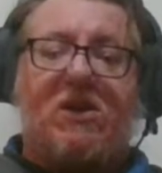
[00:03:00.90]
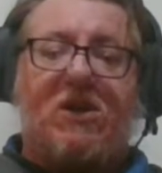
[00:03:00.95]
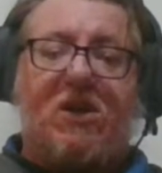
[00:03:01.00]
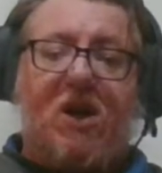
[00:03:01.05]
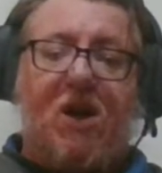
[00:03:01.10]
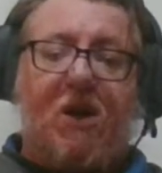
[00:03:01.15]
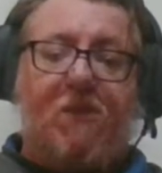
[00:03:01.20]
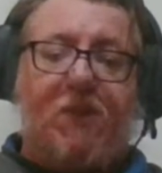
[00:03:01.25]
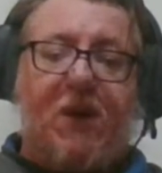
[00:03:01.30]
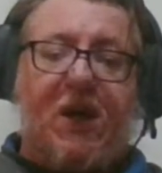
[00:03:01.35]

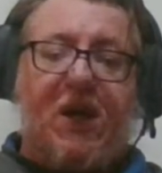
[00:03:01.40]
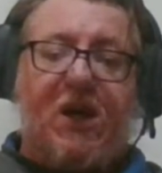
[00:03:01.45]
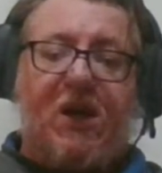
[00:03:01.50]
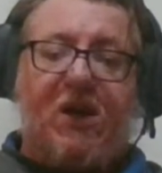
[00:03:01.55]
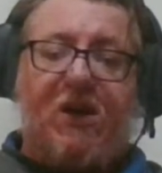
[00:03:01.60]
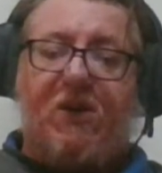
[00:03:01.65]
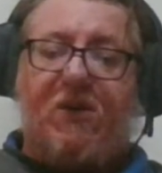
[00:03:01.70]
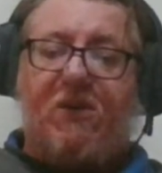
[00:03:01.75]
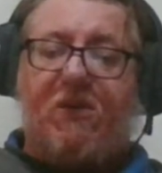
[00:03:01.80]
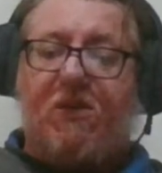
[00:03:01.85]
can
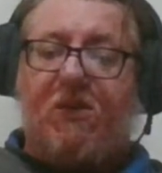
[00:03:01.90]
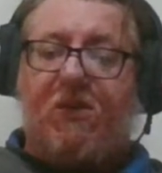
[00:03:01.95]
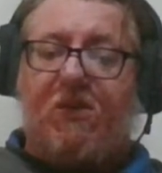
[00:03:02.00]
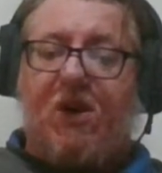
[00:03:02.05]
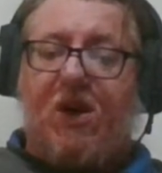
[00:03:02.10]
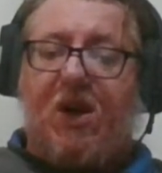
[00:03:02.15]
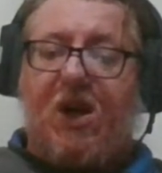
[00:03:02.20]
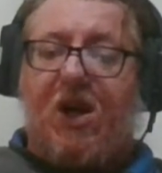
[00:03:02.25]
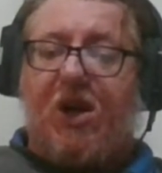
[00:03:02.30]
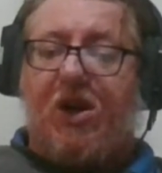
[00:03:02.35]
be
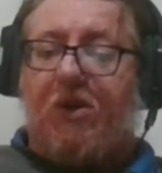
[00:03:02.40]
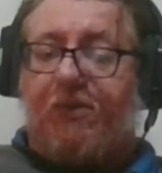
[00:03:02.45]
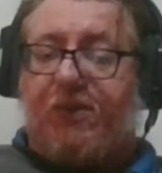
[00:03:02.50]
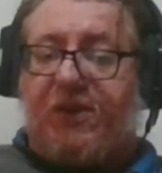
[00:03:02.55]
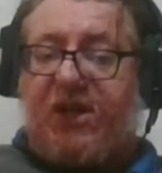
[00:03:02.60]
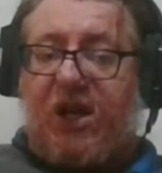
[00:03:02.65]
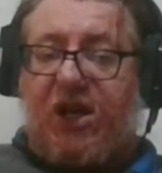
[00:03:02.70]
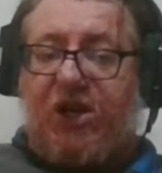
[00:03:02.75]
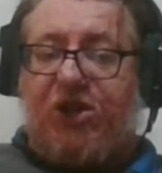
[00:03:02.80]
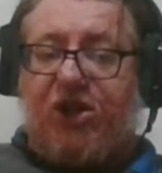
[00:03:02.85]
an
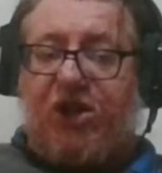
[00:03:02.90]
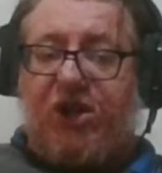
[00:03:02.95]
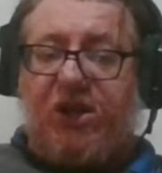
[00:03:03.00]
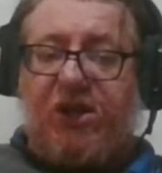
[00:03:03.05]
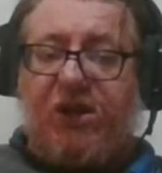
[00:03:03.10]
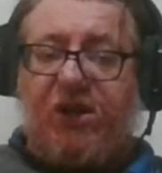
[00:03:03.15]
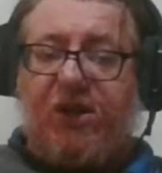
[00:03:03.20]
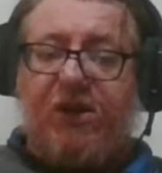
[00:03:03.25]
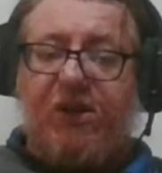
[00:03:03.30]
obsession,